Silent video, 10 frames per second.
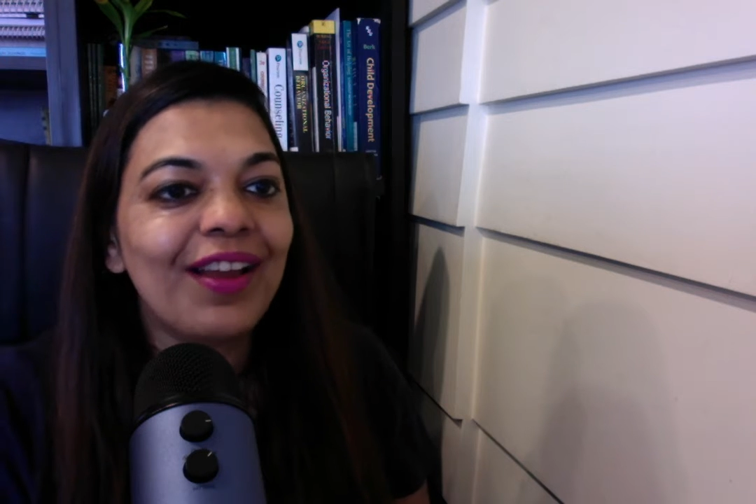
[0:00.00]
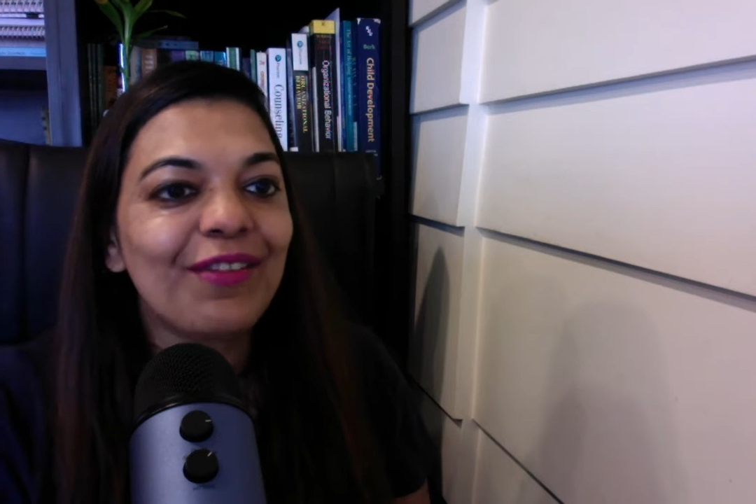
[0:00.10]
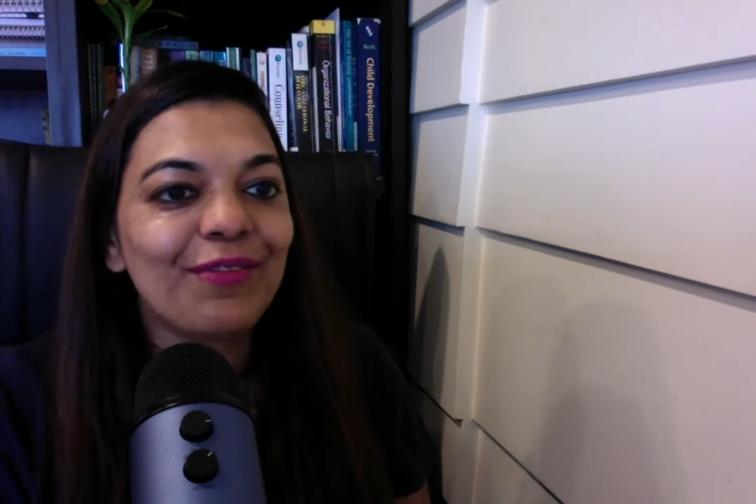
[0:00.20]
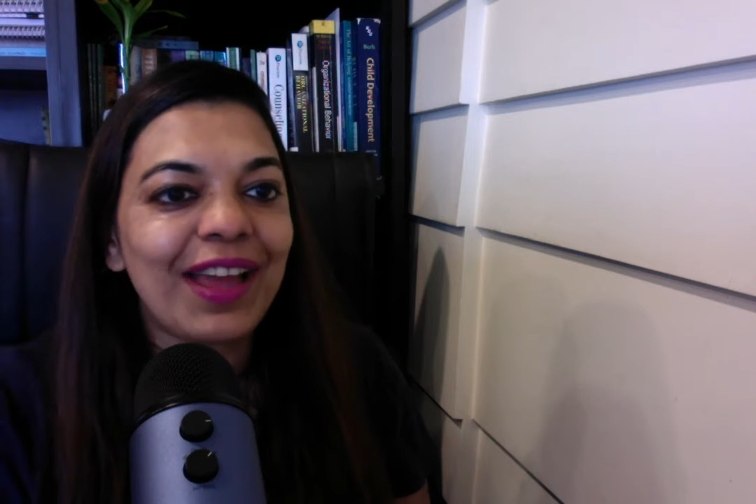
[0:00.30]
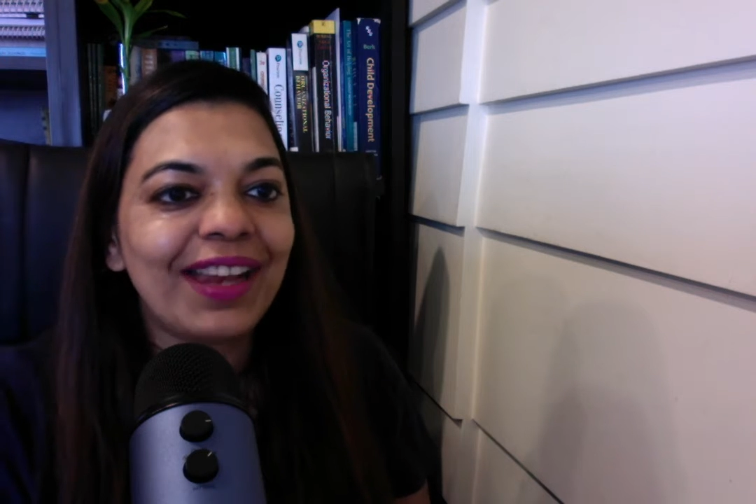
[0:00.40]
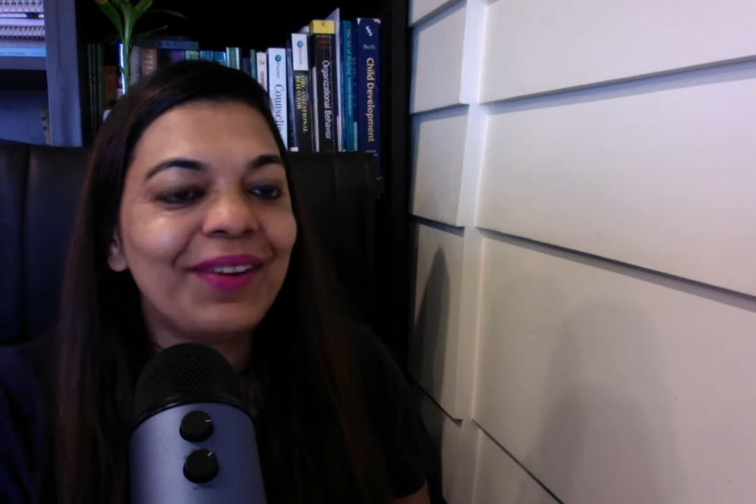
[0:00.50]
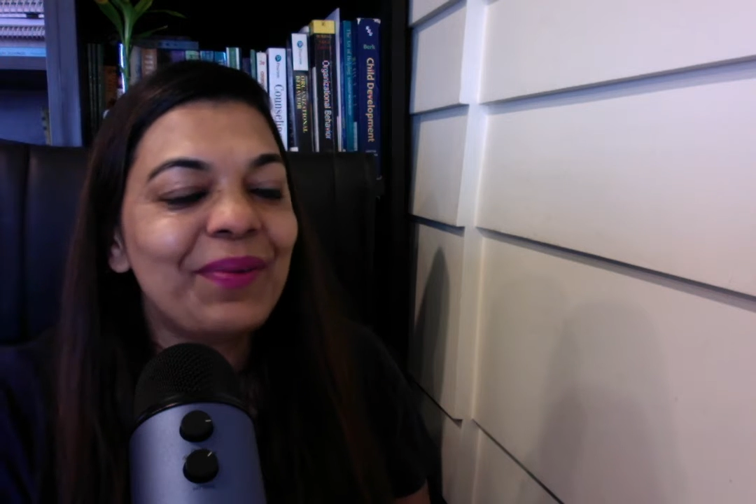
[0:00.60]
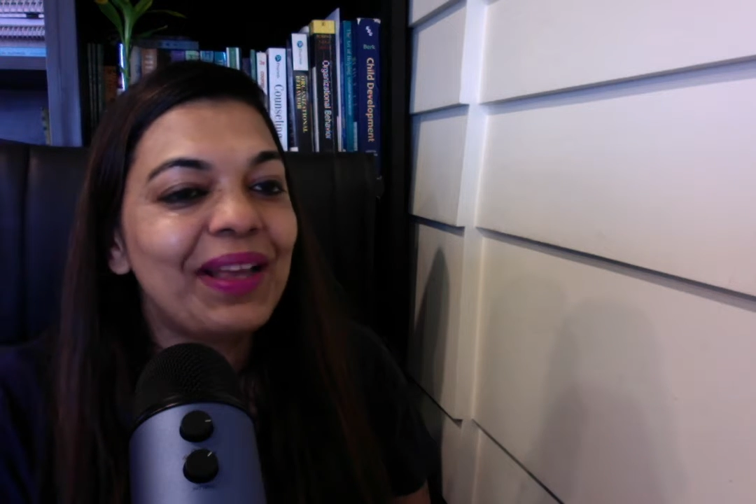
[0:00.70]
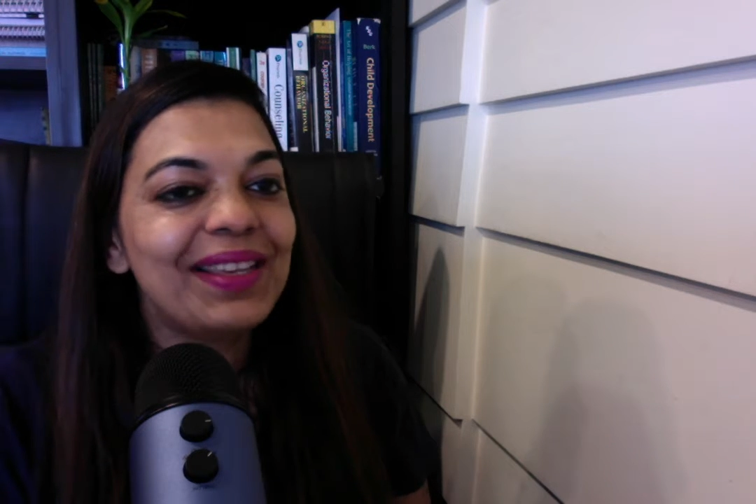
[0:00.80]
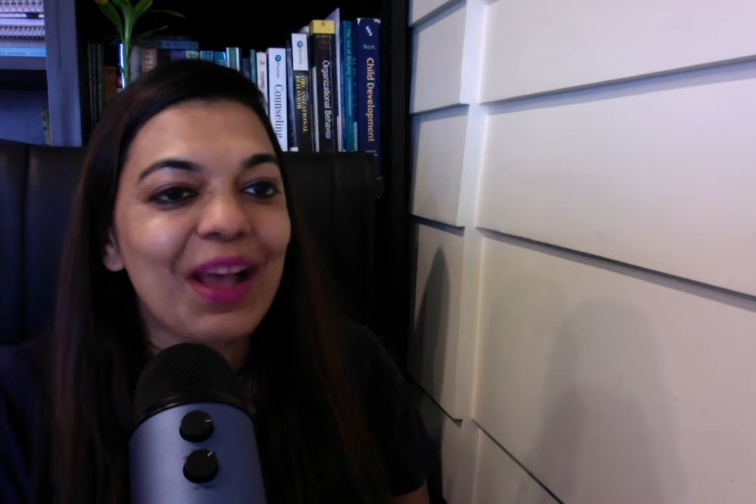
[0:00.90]
when
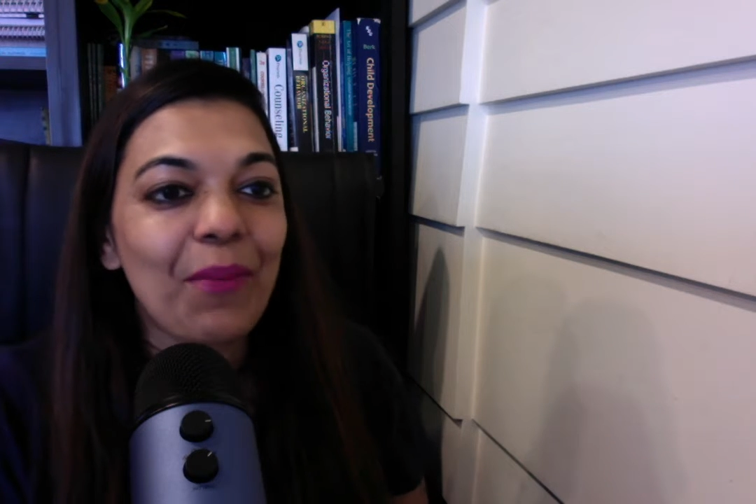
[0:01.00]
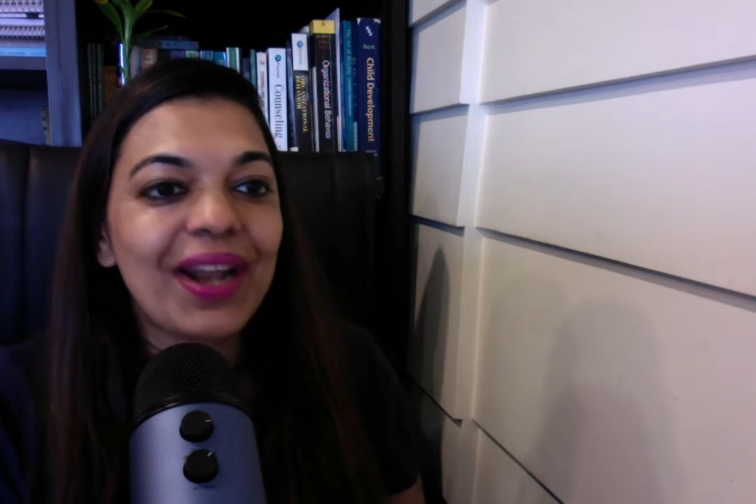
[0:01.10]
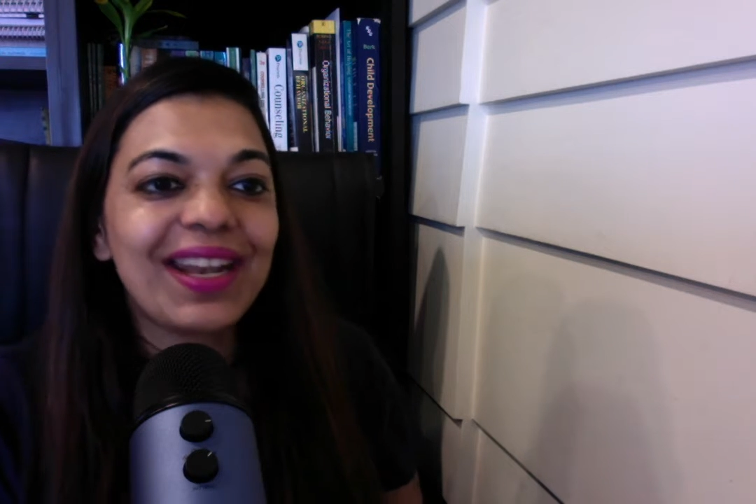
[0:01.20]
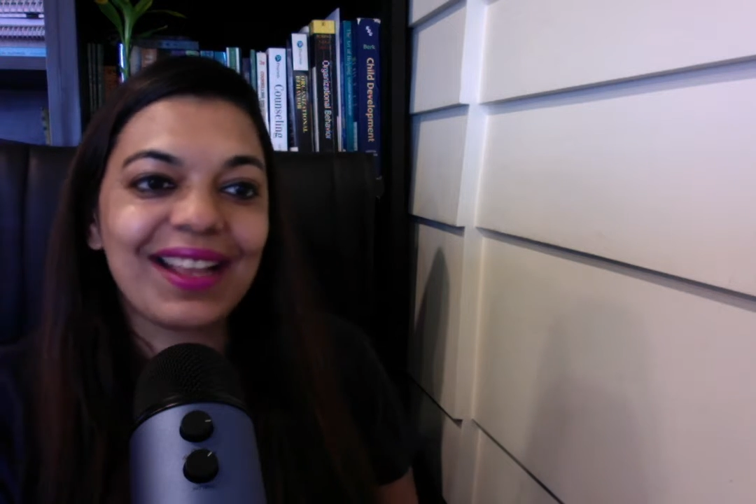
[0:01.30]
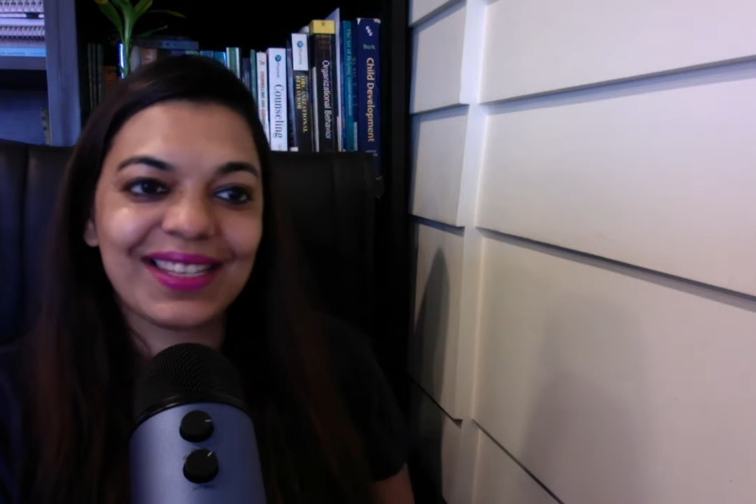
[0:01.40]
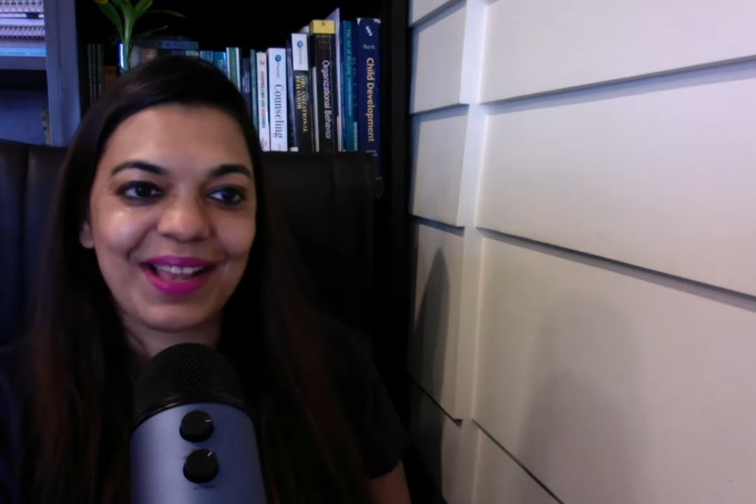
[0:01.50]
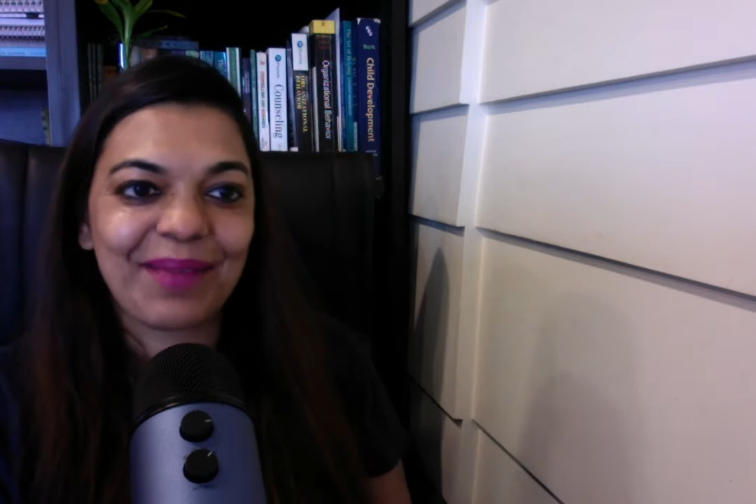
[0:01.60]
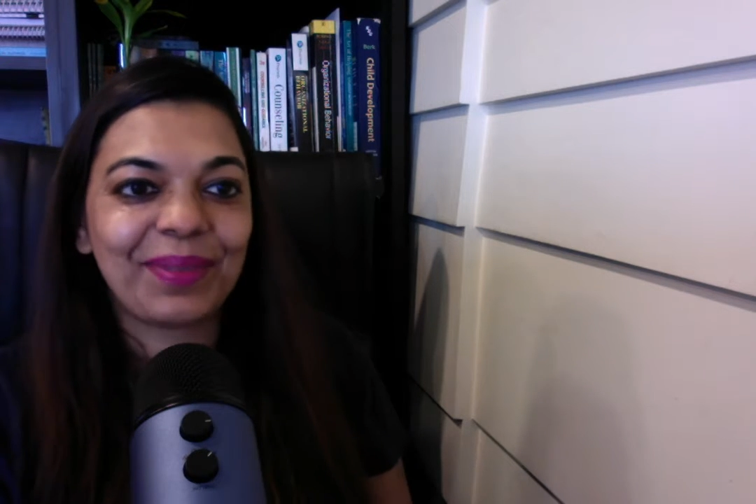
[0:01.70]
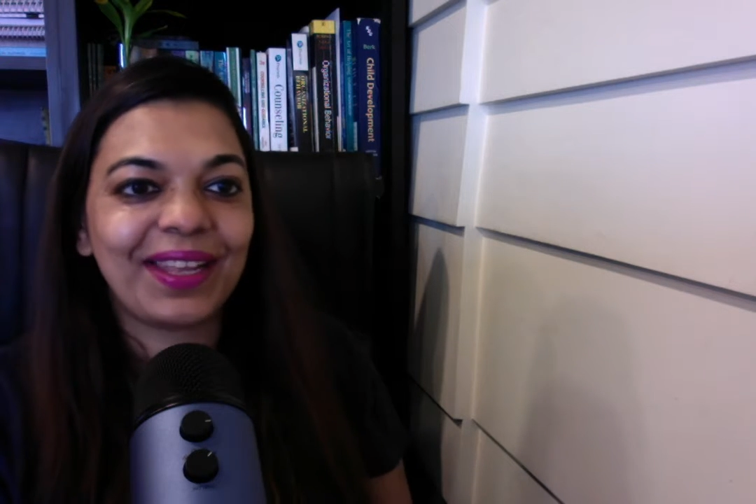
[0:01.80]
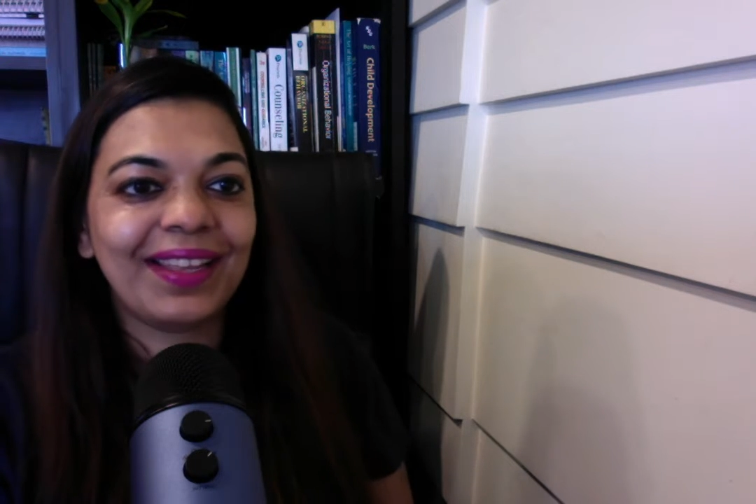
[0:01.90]
someone does
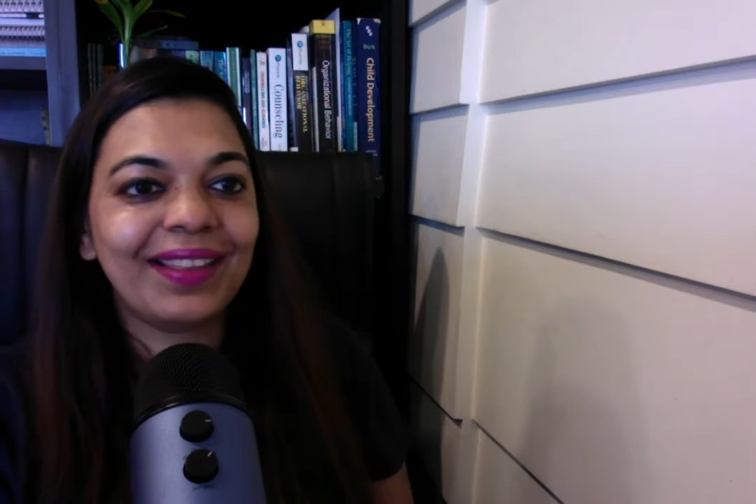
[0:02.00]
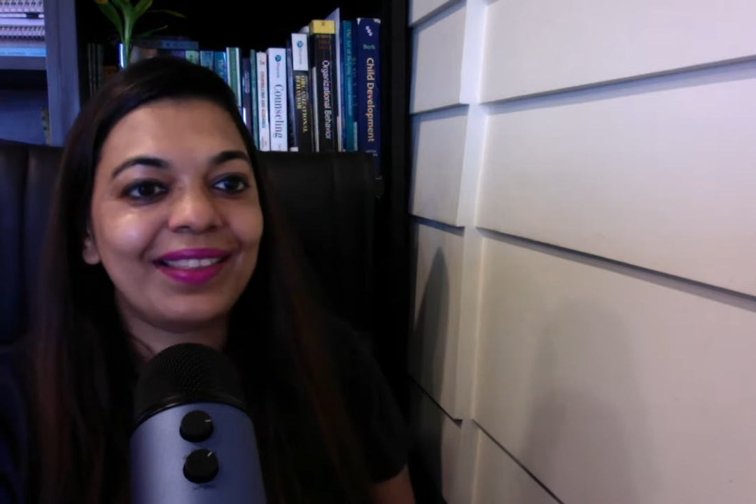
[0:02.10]
something